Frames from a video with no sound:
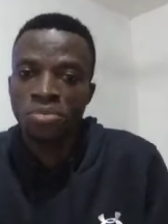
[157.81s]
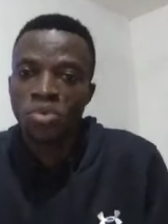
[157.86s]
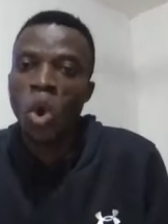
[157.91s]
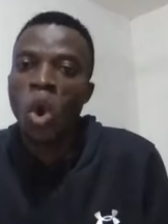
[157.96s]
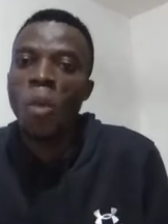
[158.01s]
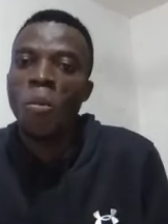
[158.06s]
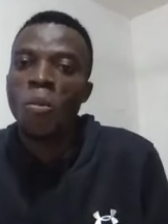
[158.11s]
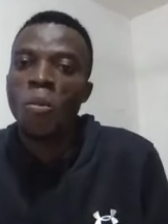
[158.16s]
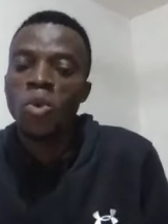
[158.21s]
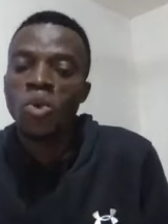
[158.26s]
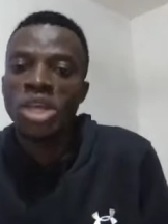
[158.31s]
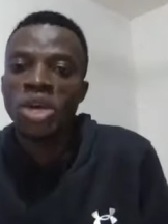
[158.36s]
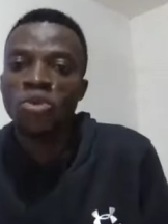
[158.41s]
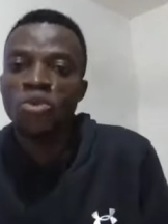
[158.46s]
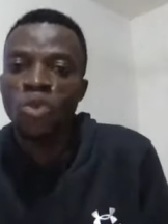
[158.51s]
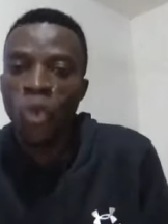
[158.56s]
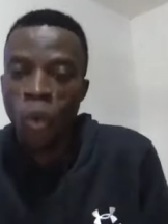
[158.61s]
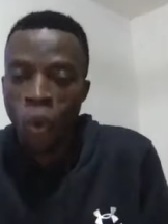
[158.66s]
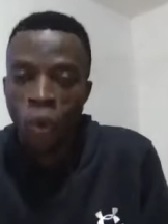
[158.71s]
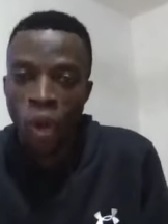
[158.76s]
Oh, who say
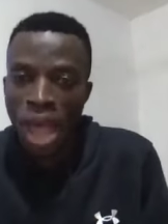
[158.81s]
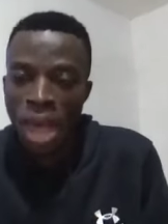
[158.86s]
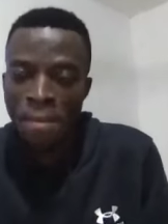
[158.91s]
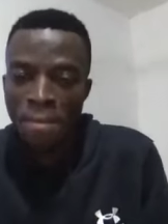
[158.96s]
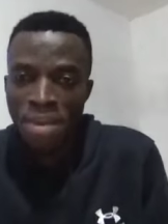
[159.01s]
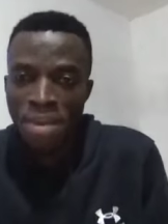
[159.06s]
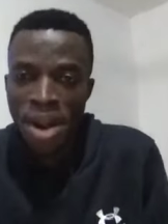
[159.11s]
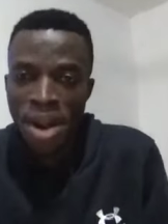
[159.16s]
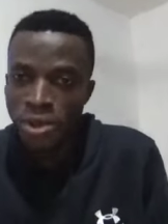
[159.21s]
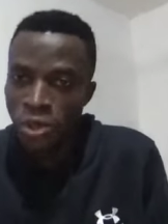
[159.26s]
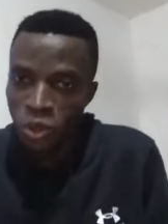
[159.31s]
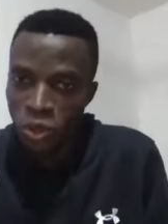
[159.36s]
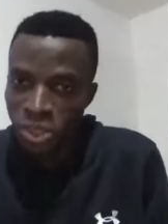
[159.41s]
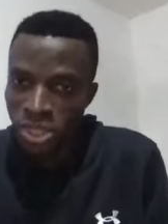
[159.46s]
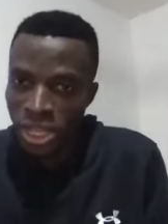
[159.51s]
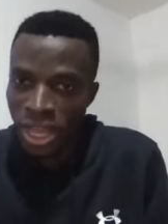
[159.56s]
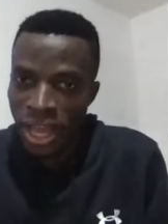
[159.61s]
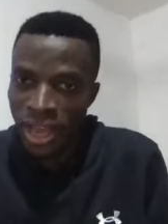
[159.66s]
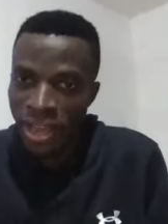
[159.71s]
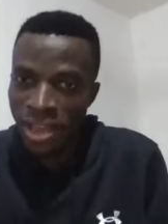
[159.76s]
no, and to
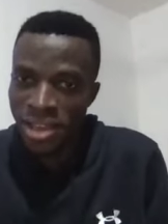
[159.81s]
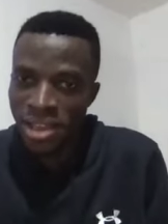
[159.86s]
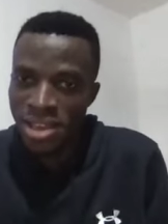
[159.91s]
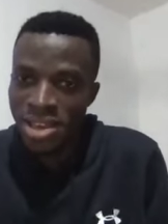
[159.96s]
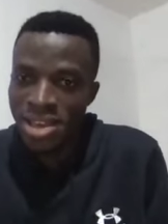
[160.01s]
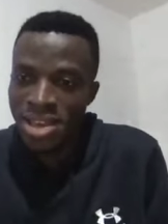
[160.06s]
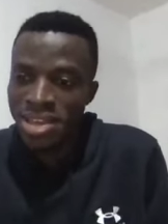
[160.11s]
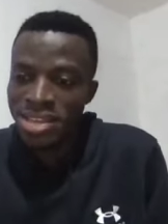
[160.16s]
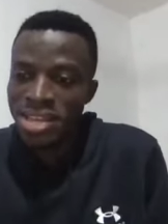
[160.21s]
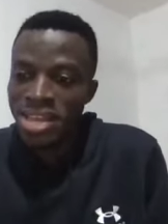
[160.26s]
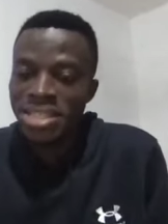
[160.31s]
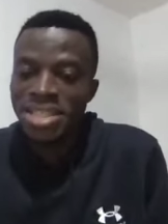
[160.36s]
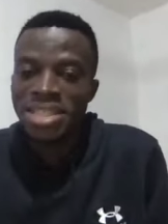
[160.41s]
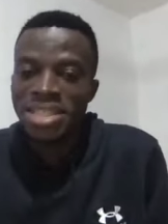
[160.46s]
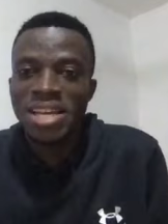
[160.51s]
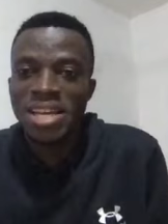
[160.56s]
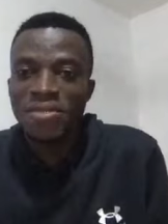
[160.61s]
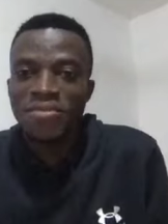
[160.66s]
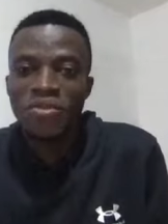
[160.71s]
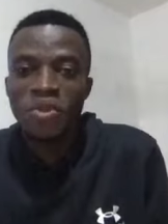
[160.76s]
say, see
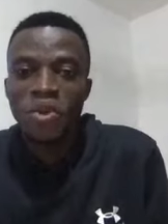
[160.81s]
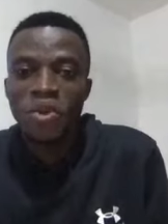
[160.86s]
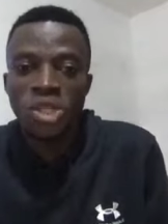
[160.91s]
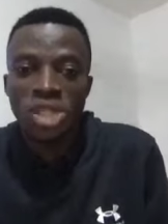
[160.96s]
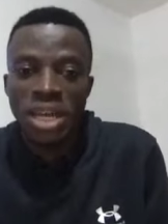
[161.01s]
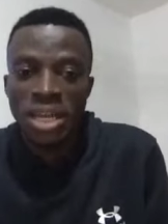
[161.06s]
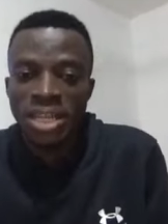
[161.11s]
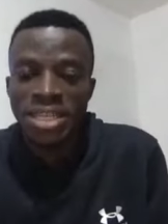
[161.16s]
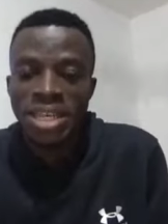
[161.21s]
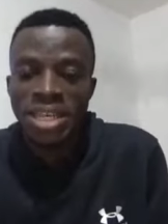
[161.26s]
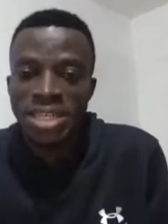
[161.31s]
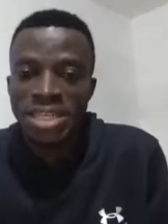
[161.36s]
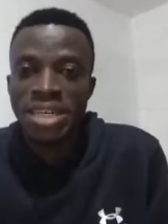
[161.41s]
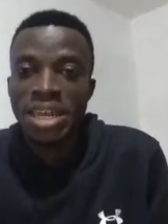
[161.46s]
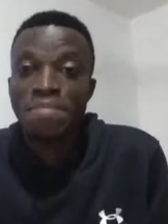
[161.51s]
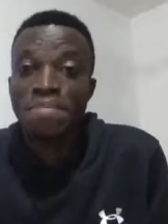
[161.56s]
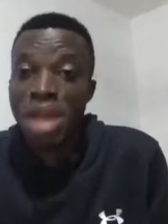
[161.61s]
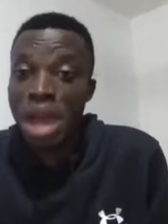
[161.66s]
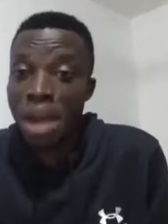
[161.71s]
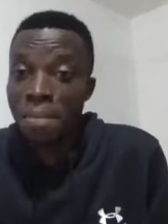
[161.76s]
a future leader, is a
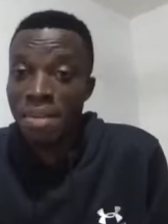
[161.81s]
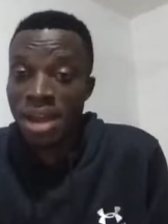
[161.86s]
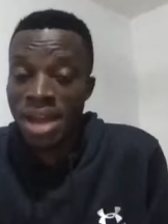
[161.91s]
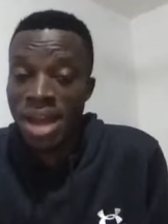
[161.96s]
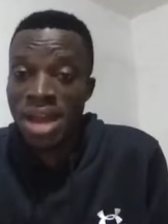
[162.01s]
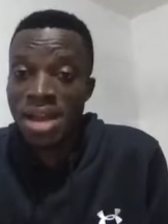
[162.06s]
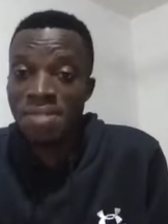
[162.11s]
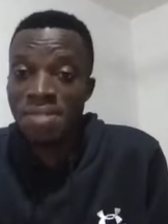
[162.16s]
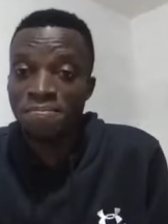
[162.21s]
be America.